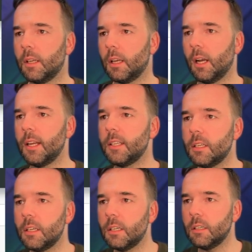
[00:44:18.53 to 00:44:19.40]
I
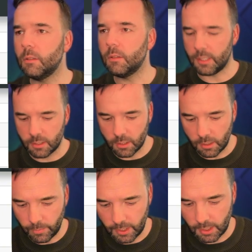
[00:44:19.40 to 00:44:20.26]
know it's going
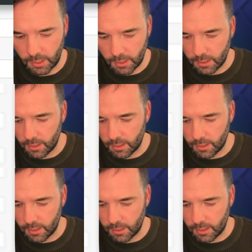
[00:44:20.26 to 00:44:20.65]
to be